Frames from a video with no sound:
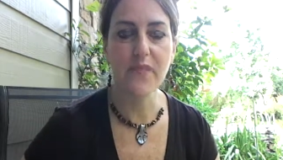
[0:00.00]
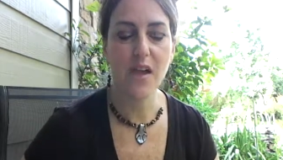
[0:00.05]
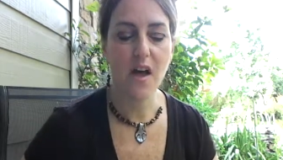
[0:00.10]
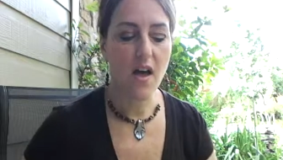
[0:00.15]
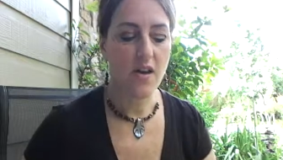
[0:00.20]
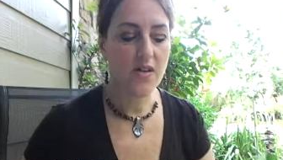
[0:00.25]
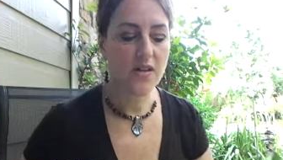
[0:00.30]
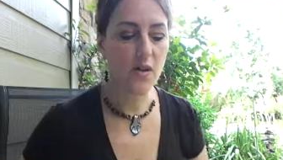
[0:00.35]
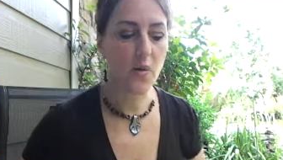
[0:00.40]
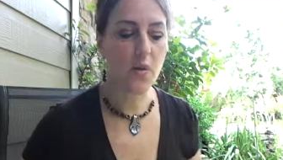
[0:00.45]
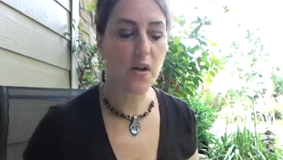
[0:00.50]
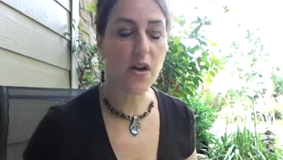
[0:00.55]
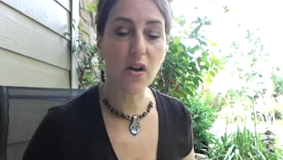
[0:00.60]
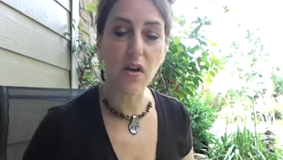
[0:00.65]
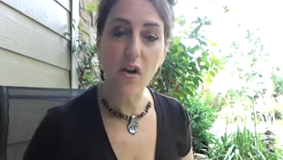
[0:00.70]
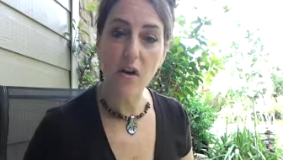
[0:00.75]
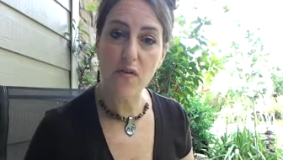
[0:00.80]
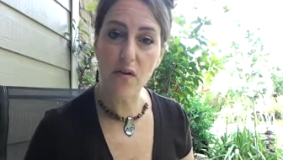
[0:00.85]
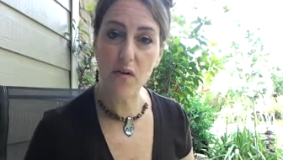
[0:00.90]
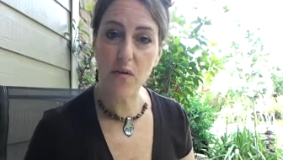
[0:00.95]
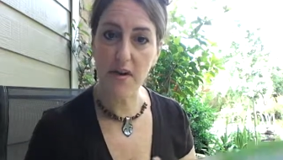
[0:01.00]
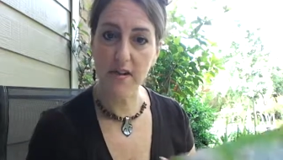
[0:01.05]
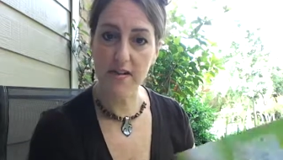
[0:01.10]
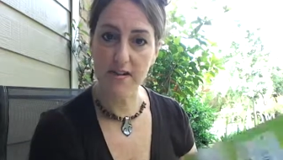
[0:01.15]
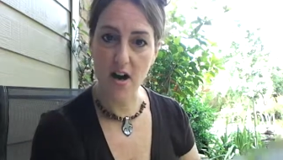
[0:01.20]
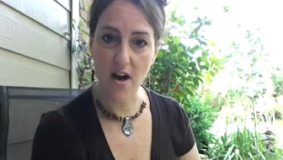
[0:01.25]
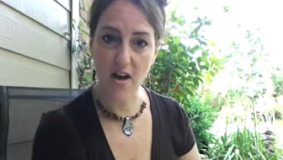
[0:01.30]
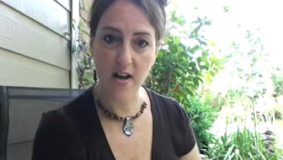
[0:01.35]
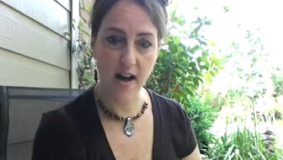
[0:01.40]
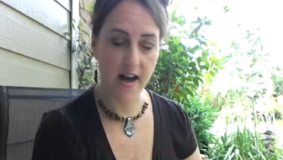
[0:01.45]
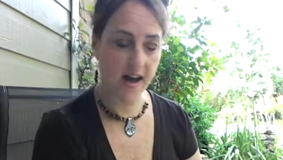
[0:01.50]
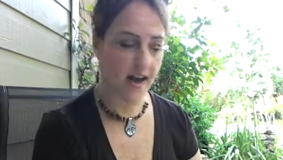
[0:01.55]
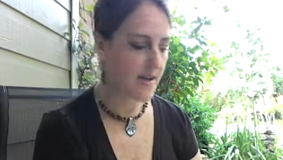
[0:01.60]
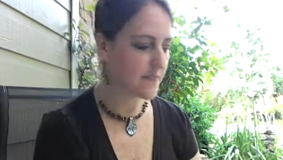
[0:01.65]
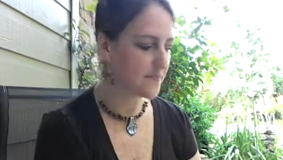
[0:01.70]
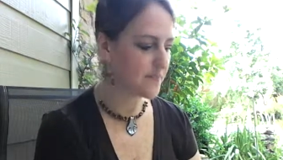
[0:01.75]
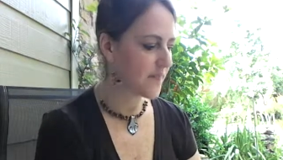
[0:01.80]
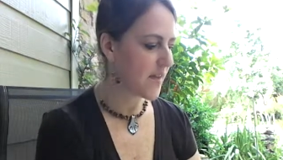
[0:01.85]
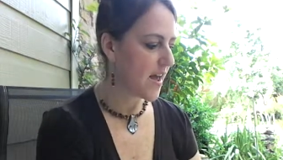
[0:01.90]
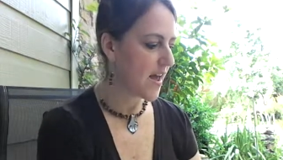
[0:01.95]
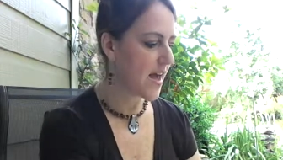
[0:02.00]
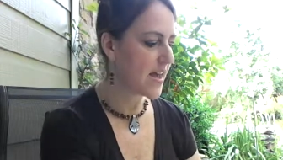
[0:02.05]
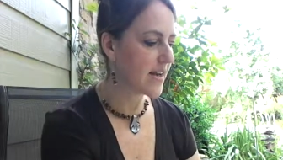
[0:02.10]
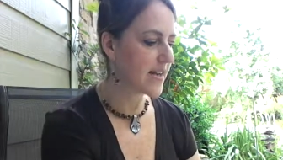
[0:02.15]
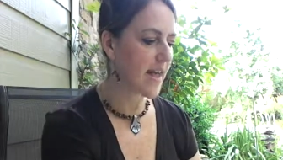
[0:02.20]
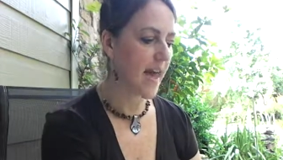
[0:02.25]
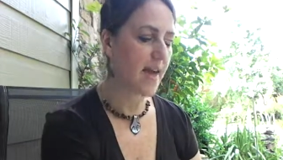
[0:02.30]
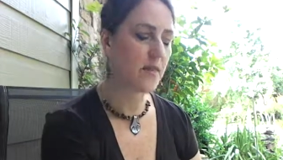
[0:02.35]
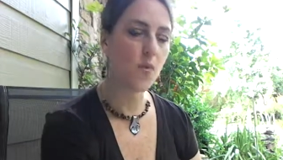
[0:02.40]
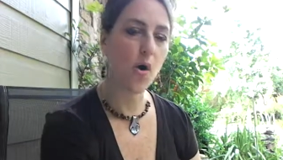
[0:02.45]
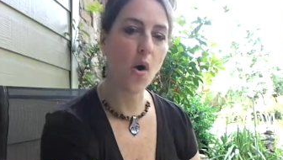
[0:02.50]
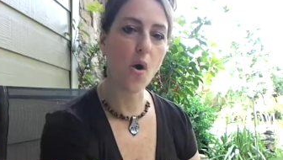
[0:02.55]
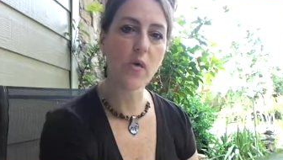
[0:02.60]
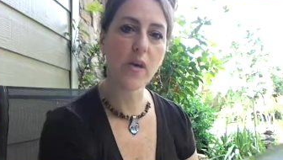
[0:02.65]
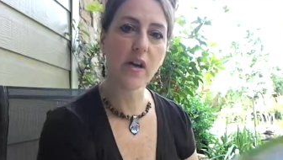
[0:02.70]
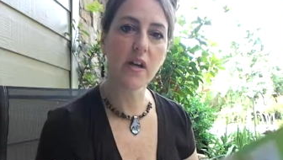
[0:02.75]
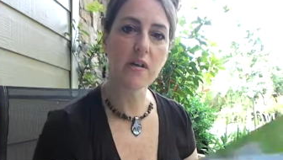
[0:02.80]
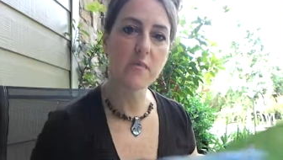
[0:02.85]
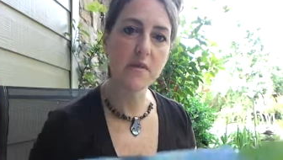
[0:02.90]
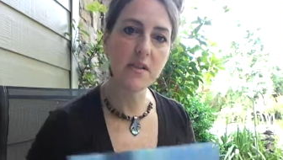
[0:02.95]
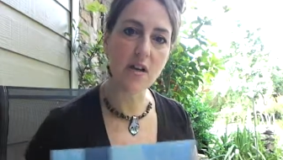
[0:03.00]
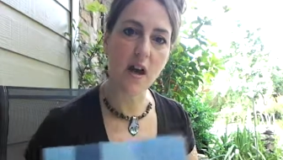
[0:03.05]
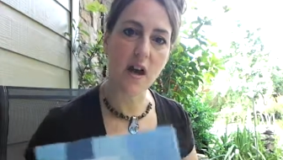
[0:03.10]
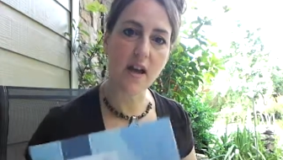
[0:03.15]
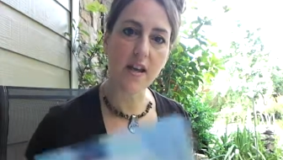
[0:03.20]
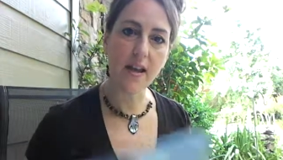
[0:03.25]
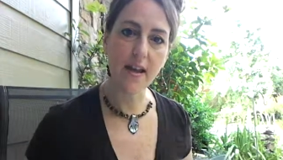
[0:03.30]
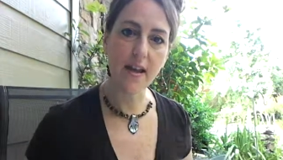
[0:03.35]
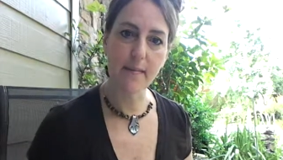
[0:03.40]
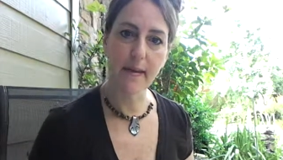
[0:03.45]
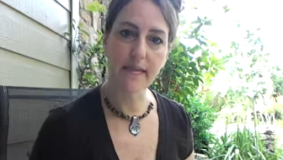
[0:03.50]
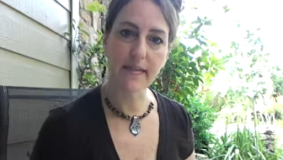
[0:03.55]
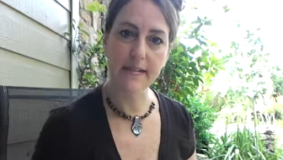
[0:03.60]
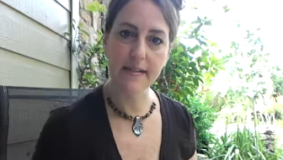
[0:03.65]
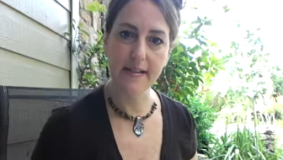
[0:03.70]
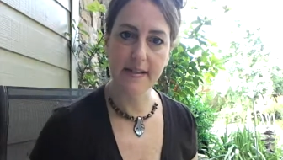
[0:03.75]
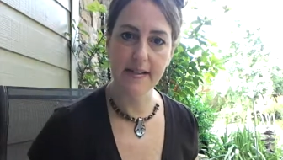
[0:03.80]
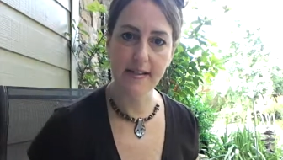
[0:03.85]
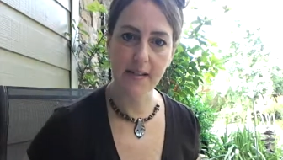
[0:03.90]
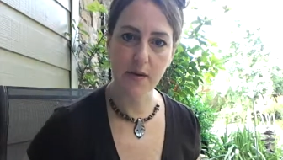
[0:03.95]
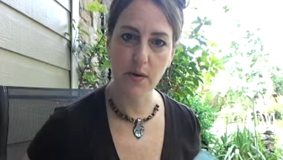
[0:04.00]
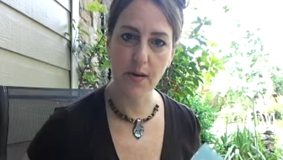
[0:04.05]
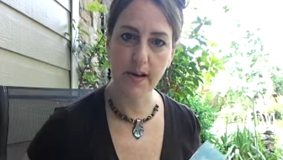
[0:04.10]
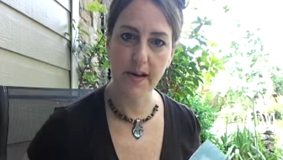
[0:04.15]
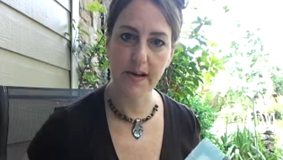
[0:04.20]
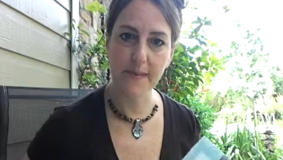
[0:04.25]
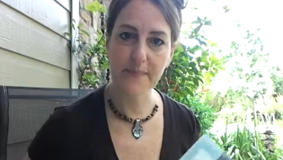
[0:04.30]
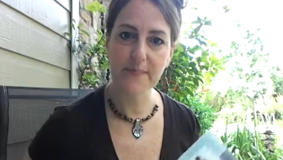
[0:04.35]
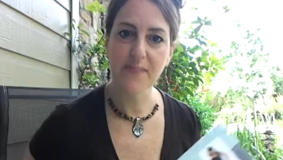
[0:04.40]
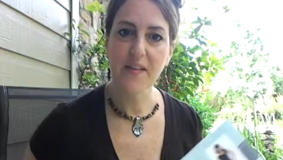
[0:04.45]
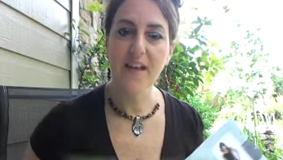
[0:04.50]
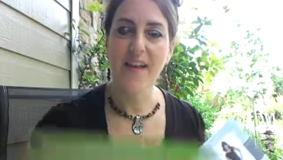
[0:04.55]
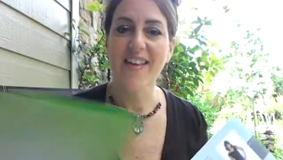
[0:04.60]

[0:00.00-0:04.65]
So we're going to go over the Quick Start Guide, and again, we're only going to be talking about the lean and green.